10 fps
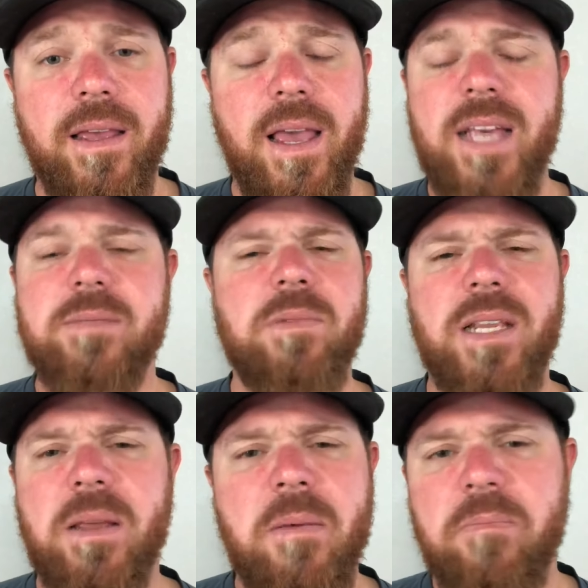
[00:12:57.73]
Has
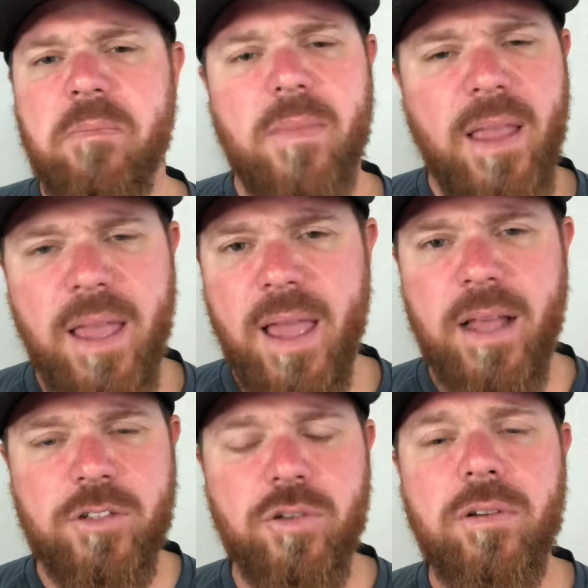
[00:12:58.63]

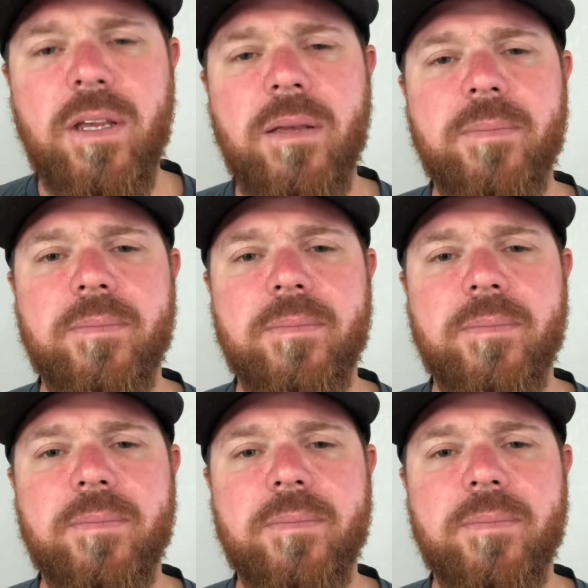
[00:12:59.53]
truly,